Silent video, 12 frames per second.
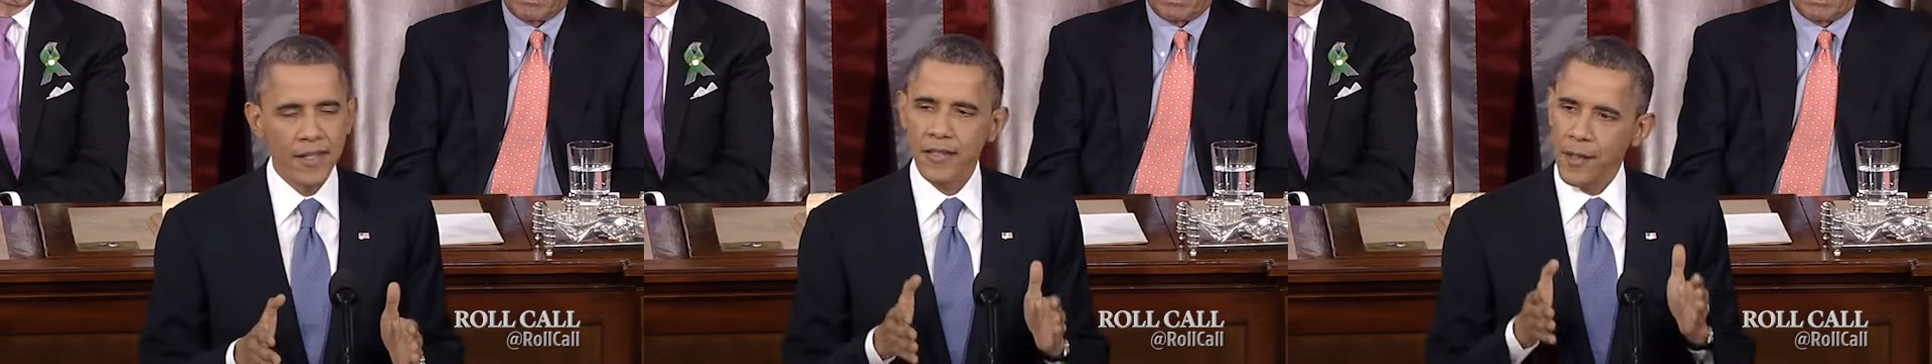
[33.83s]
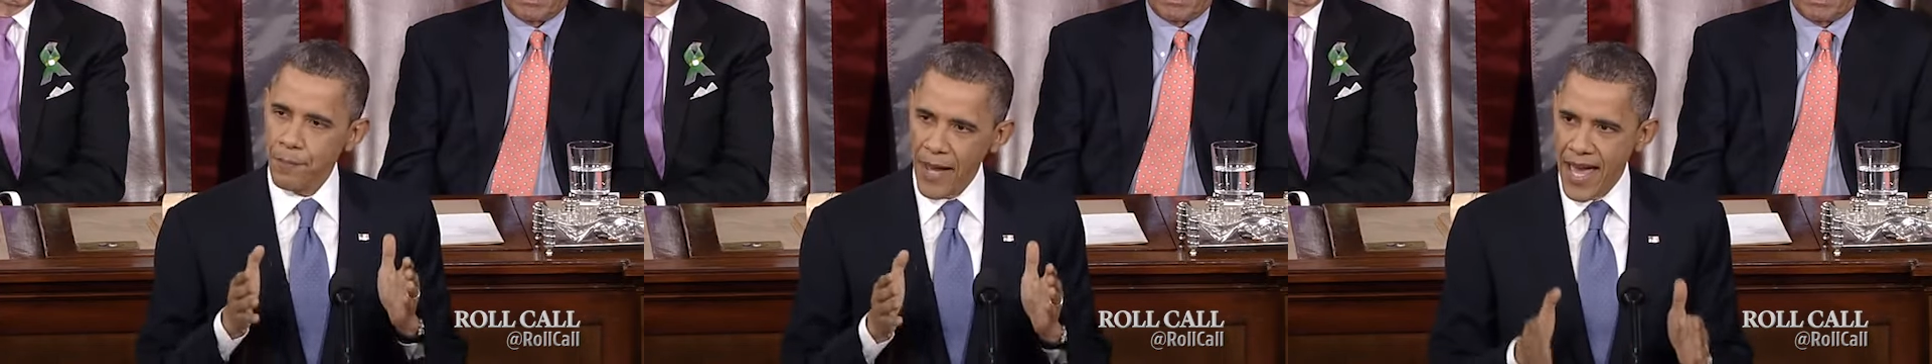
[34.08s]

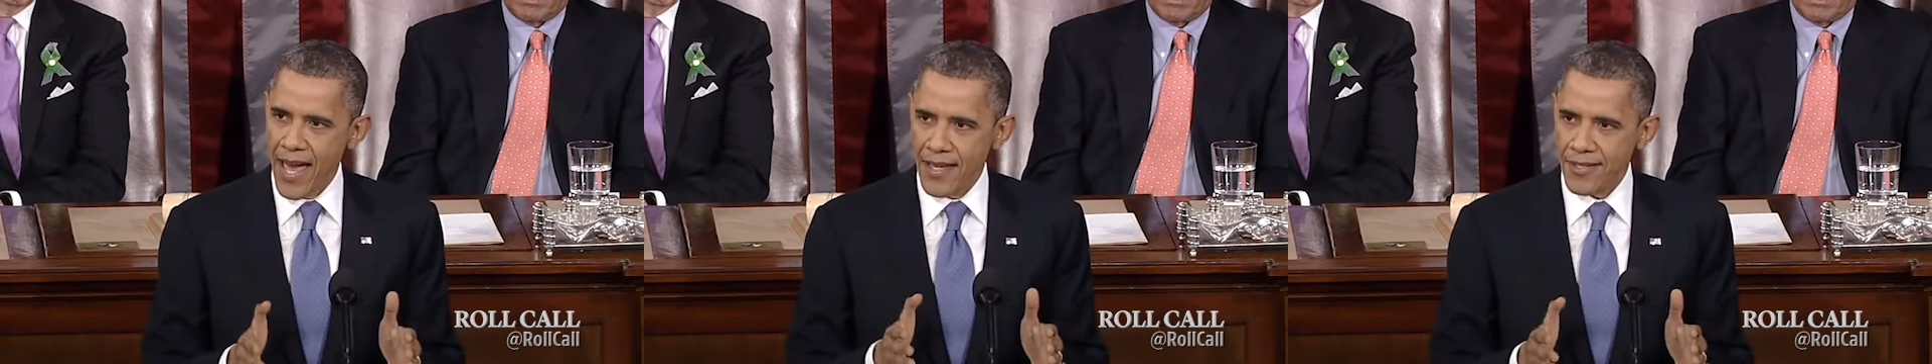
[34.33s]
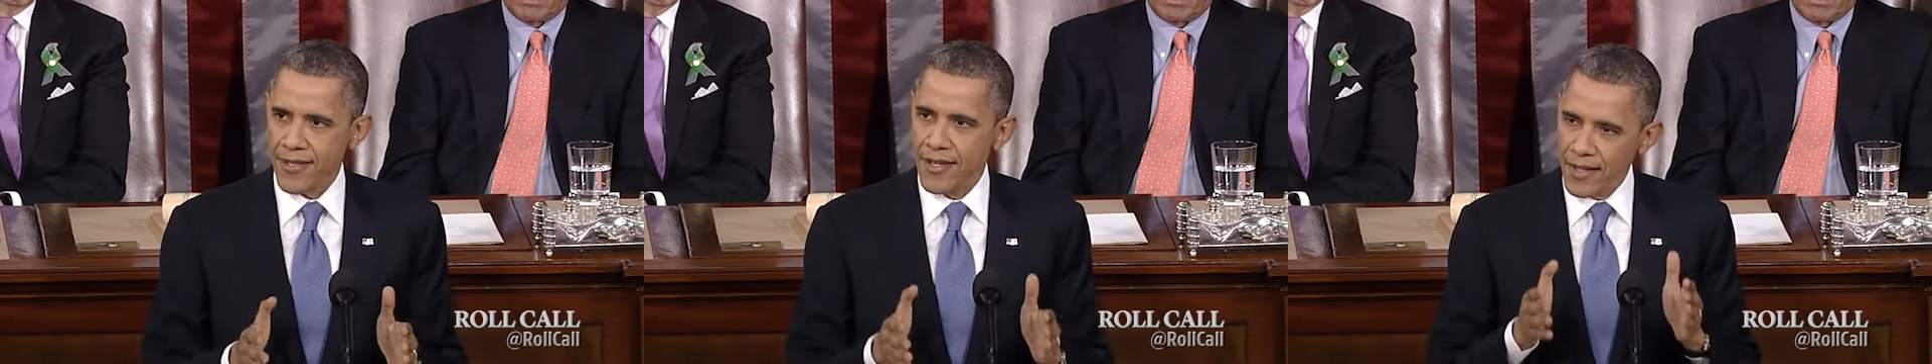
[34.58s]
to
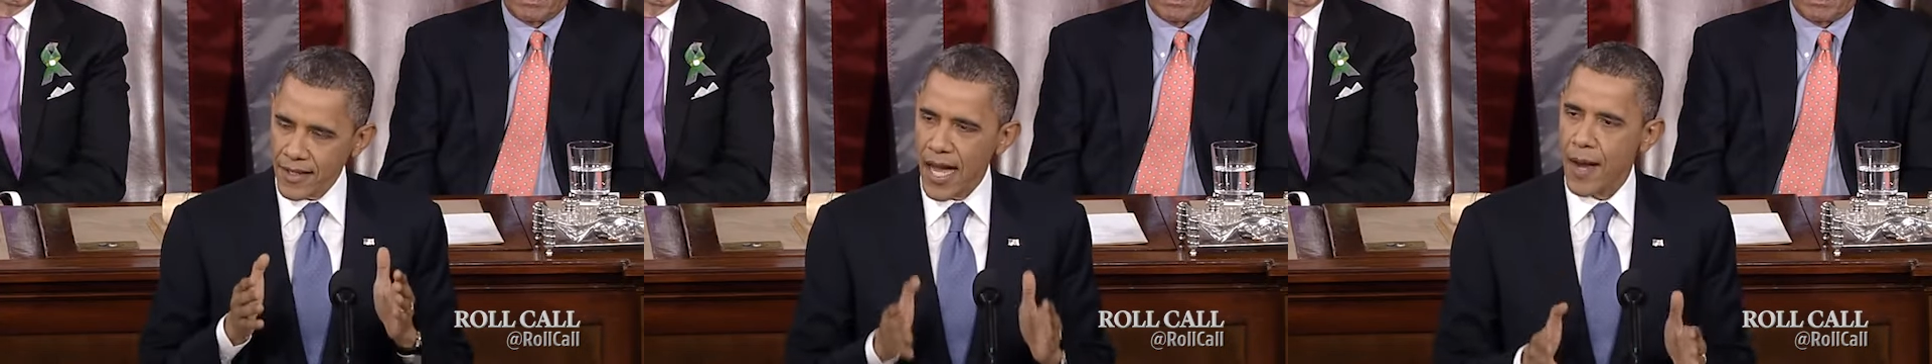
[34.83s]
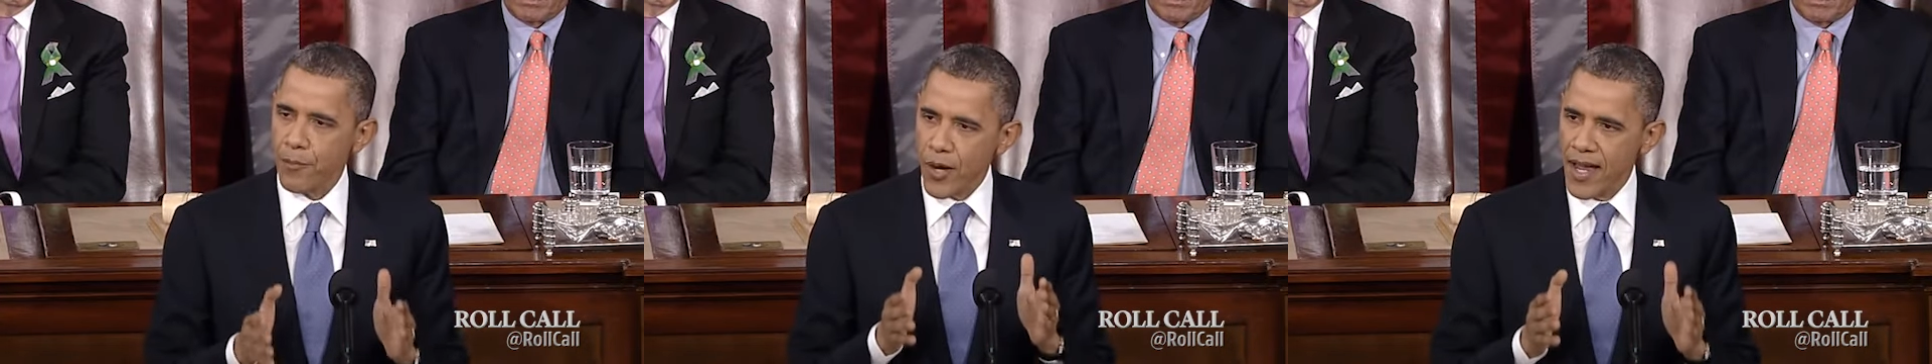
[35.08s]
pass
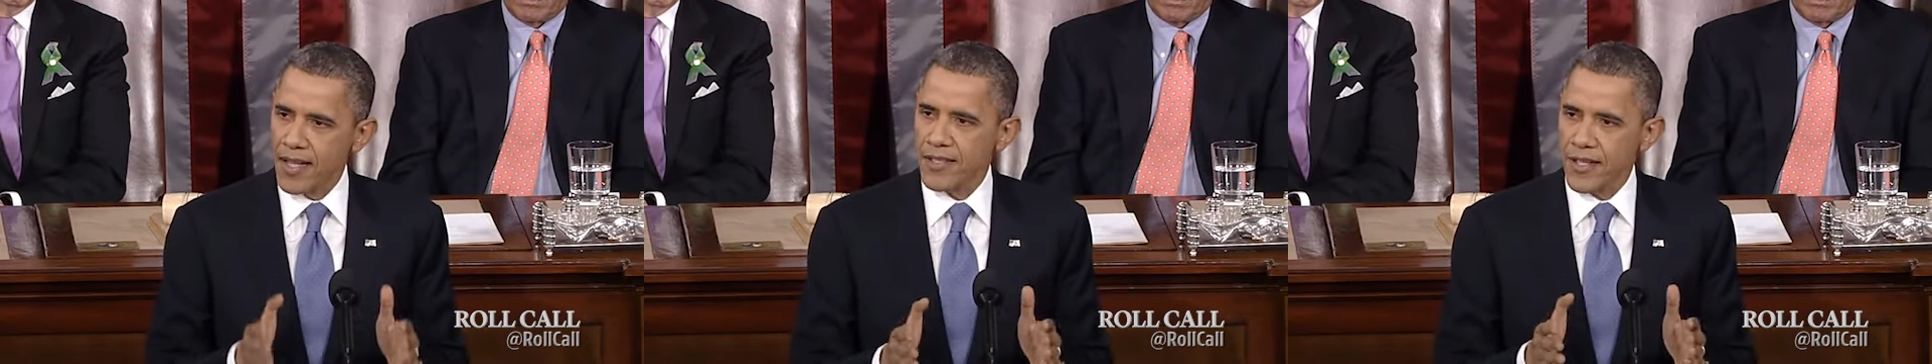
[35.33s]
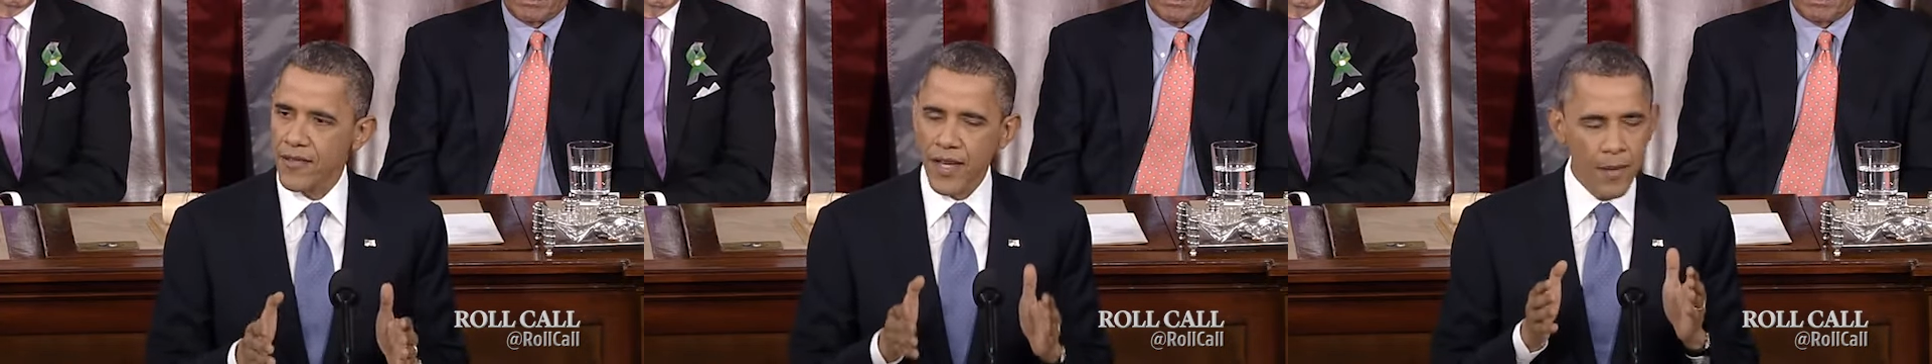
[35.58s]

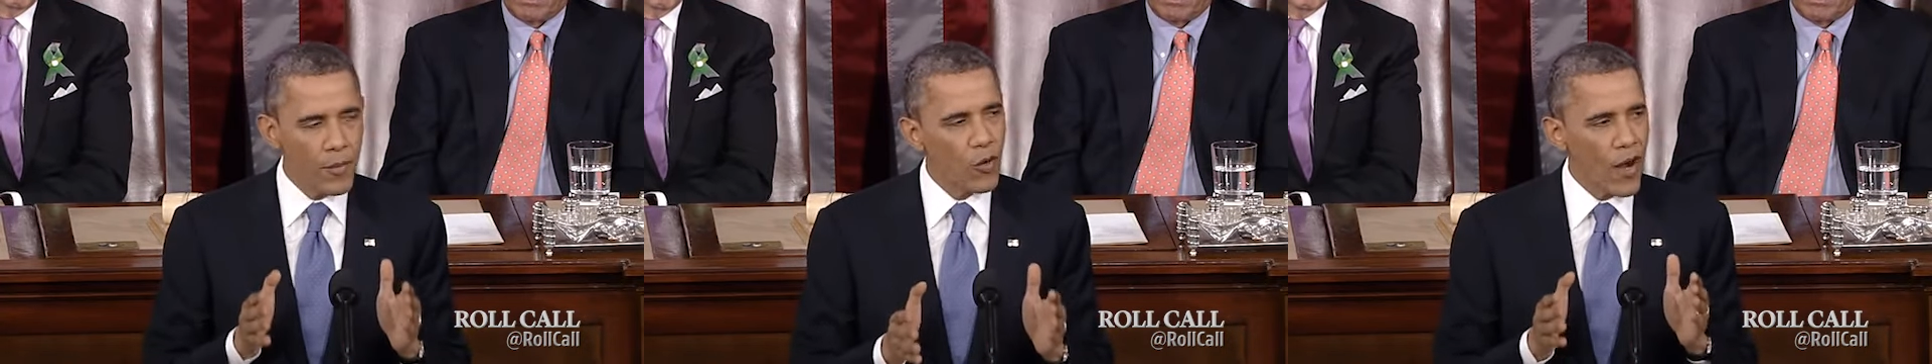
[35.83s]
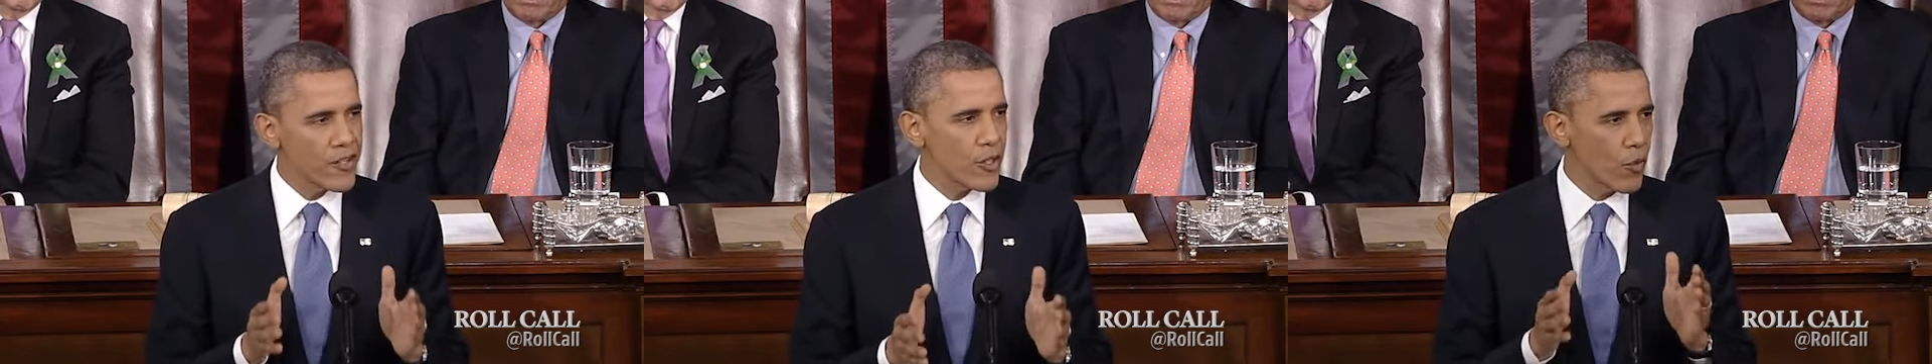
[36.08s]
comprehensive
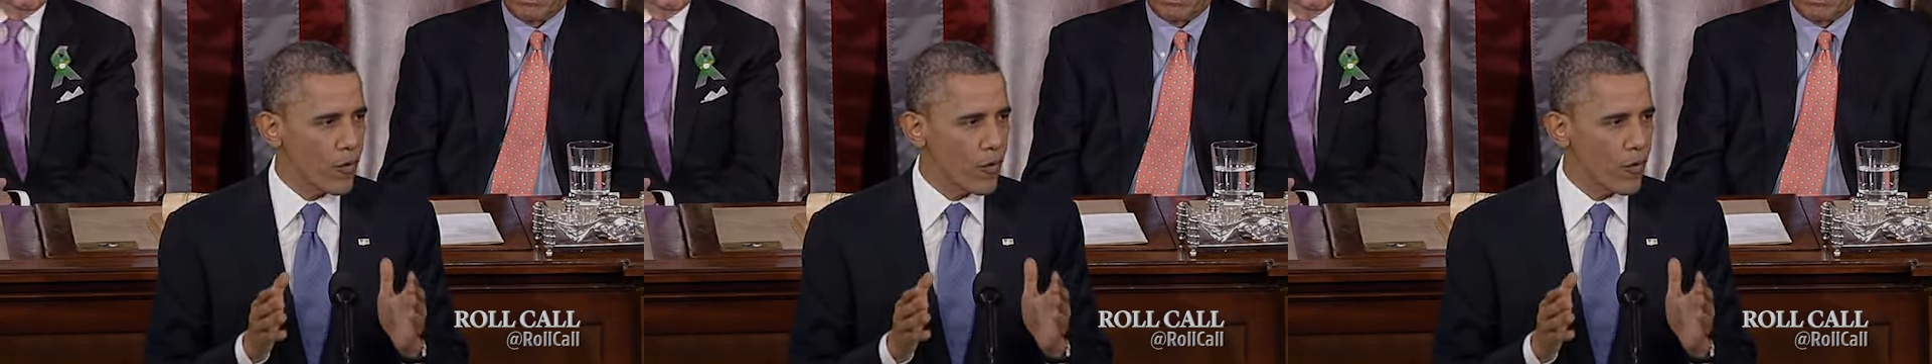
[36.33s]
immigration